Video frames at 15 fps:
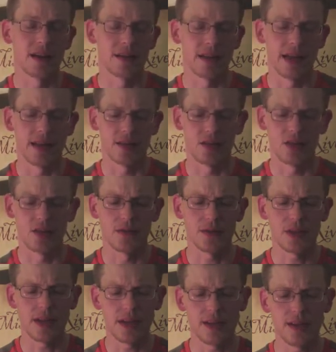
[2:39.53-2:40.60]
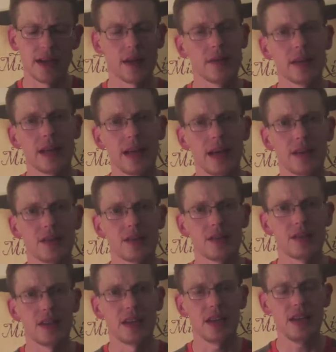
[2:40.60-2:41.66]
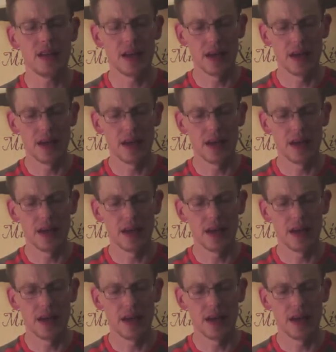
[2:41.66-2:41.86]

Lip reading: Ladd Surf Ski down in Kansas City.